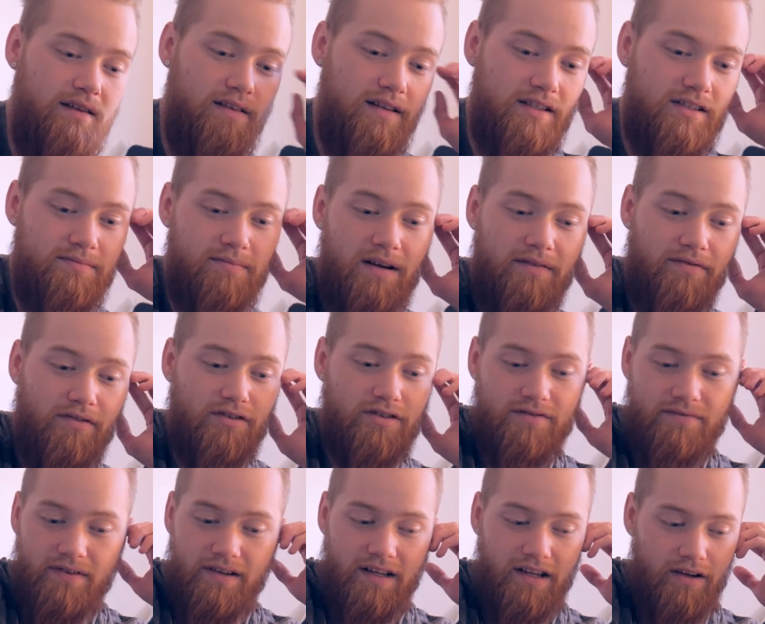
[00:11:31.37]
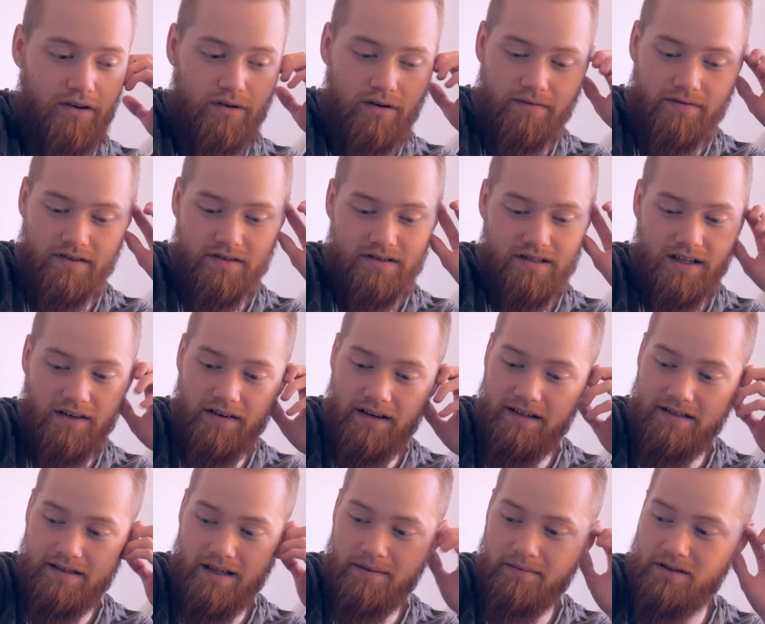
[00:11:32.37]
This is my first video of the
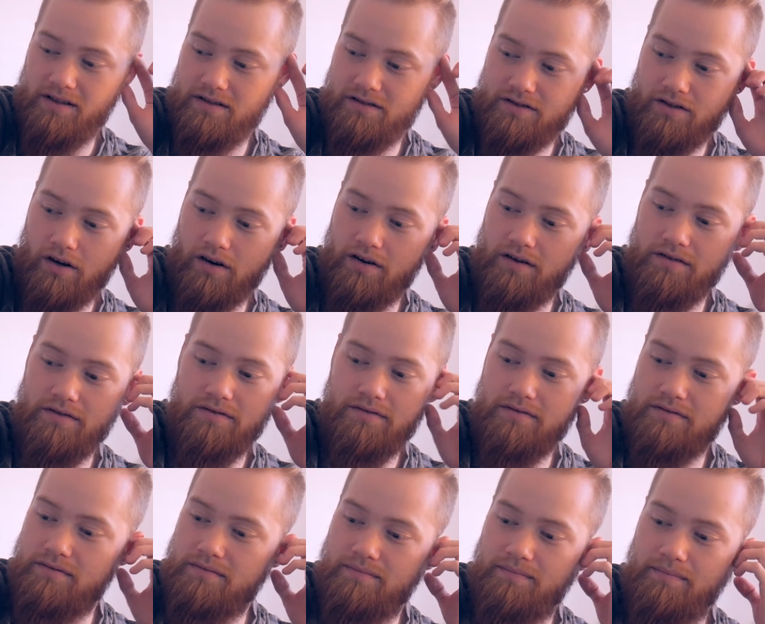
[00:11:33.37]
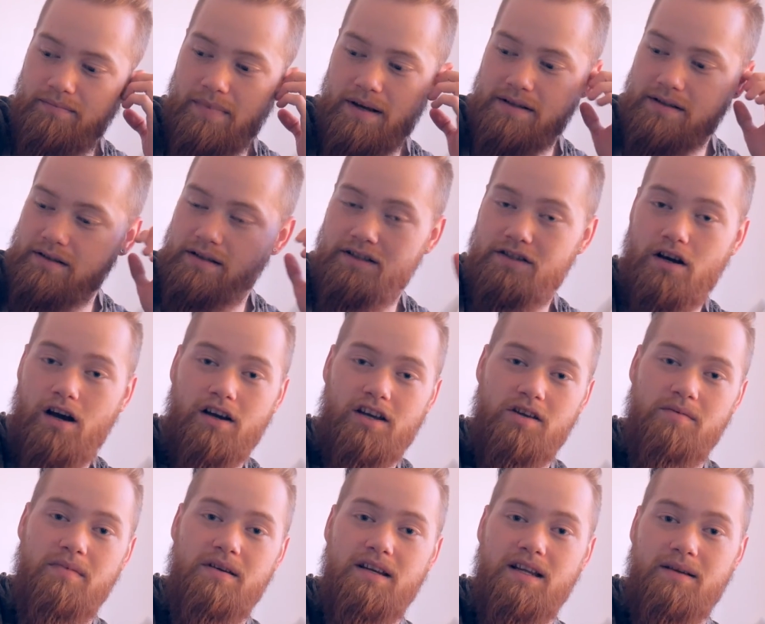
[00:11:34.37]
series. I'm going to start basically
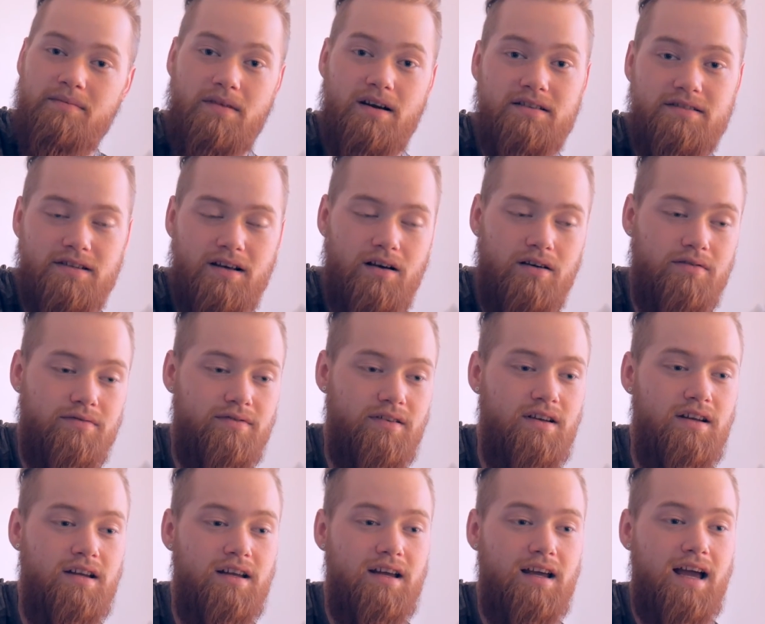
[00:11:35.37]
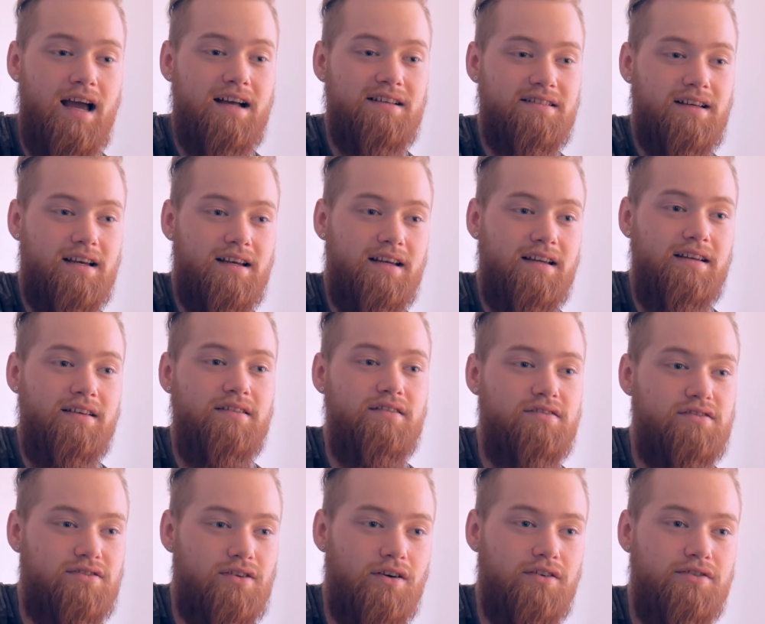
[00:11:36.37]
documenting myself as I
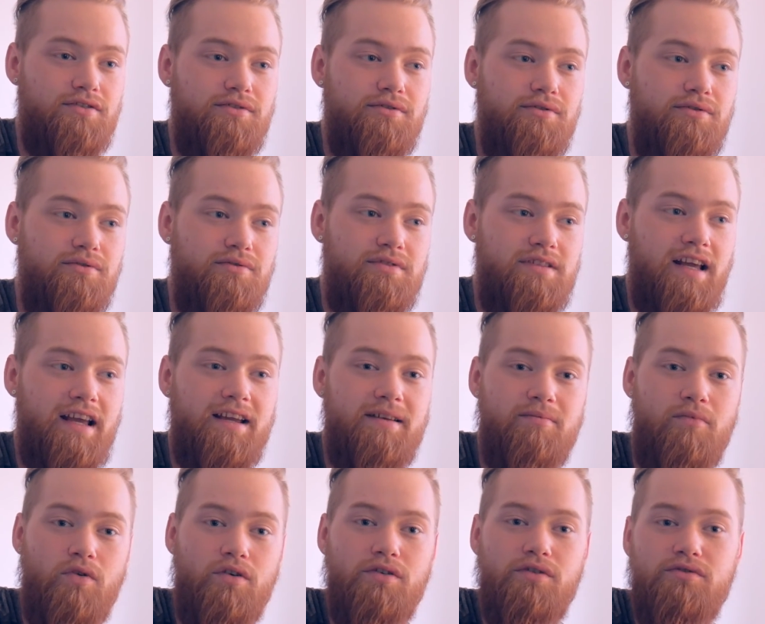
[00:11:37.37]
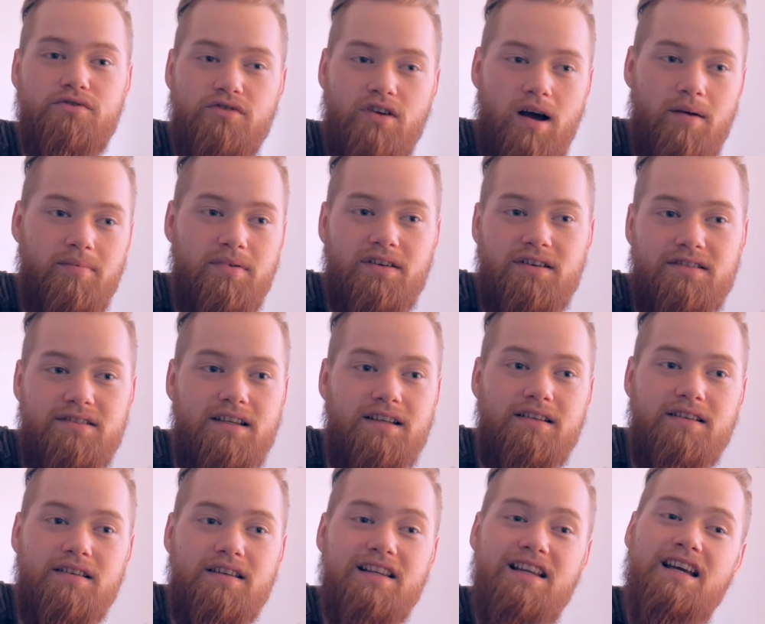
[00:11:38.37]
start to take more nootropics
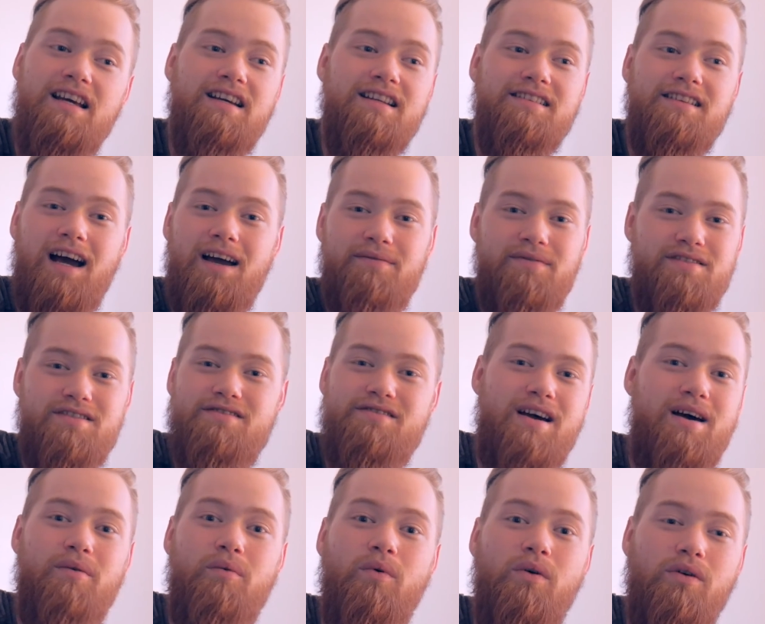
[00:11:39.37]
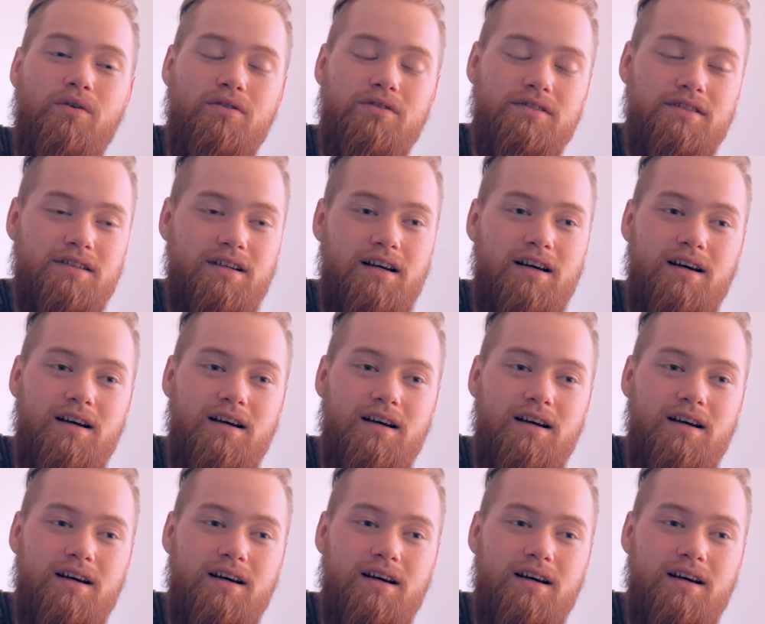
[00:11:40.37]
and dive into that world.